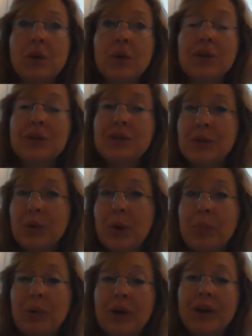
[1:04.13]
according to our
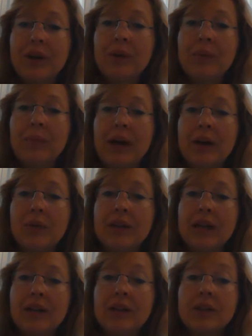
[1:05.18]
book by
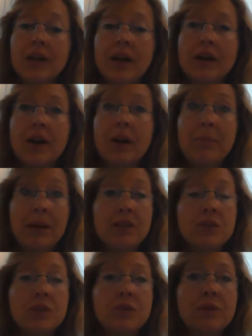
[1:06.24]
Granello and Young on
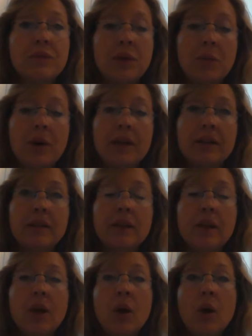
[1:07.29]
page 251,
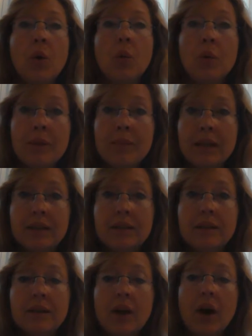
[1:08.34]

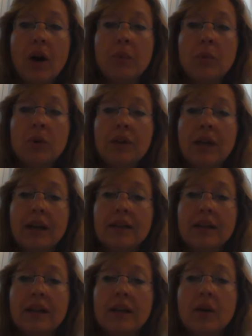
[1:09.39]
women are more
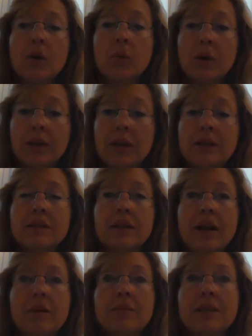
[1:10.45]
likely or willing to
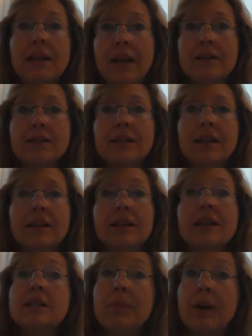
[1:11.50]
come to counseling.
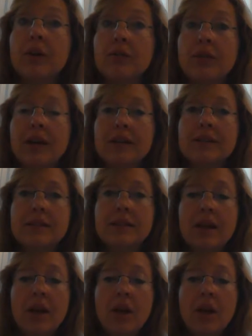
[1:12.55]
That's paraphrased.